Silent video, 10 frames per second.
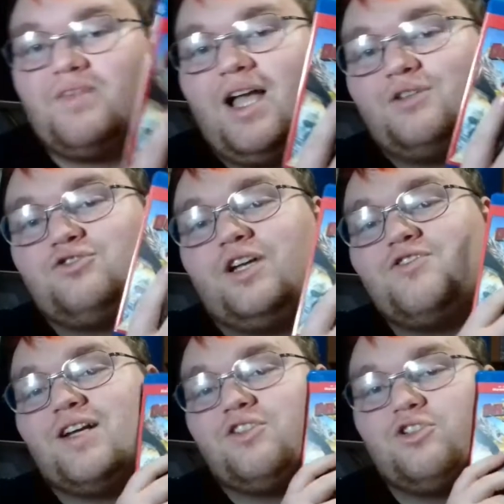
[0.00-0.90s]
How to
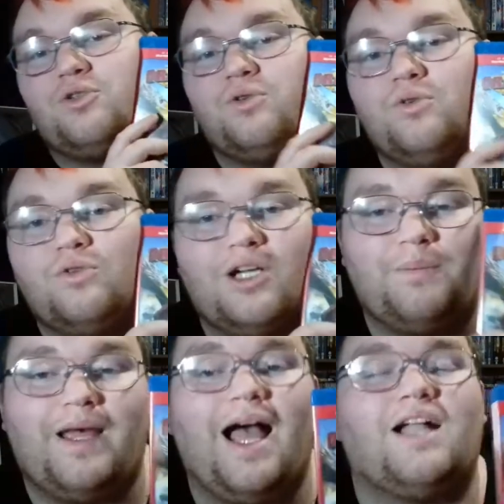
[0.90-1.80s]
Train Dragon 2 got
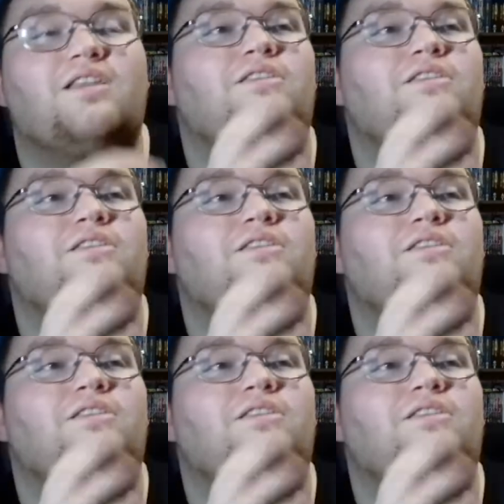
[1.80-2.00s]
it back.